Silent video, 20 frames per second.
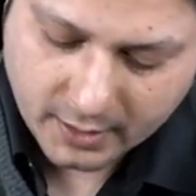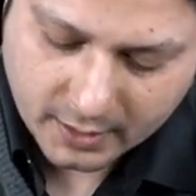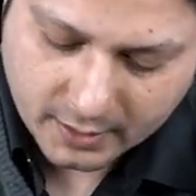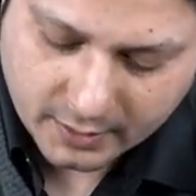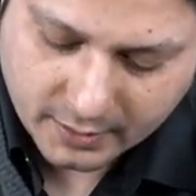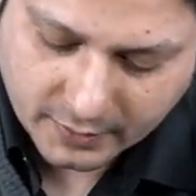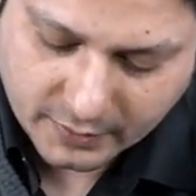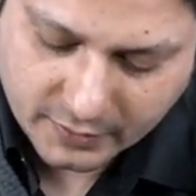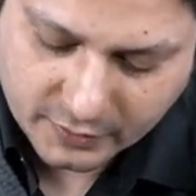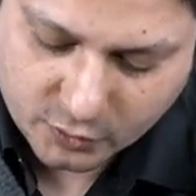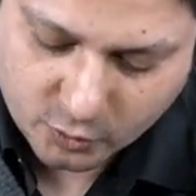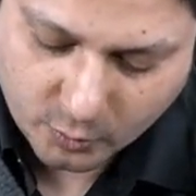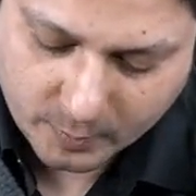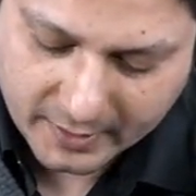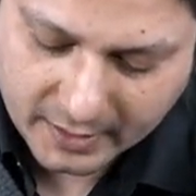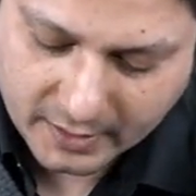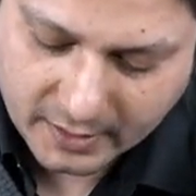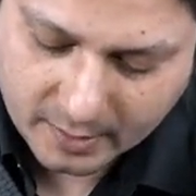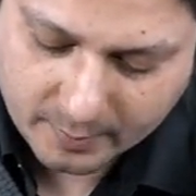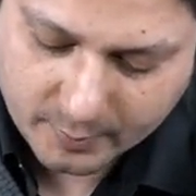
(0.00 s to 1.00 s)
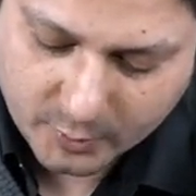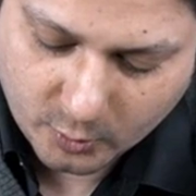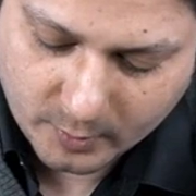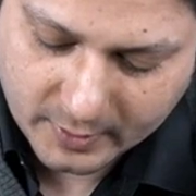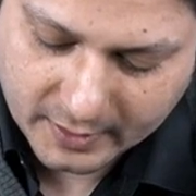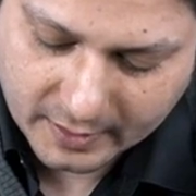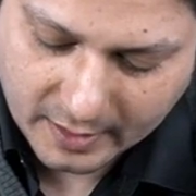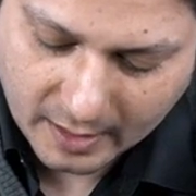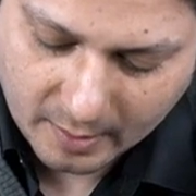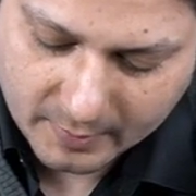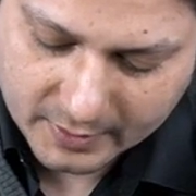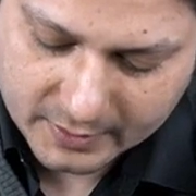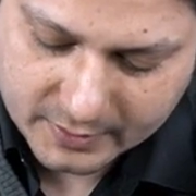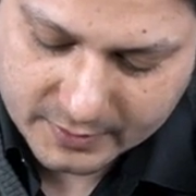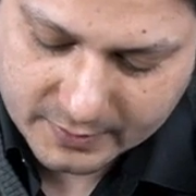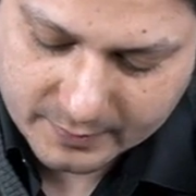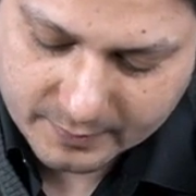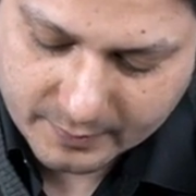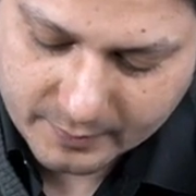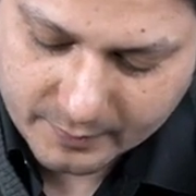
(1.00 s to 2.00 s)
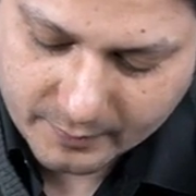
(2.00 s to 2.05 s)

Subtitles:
This is superior pubic ramus,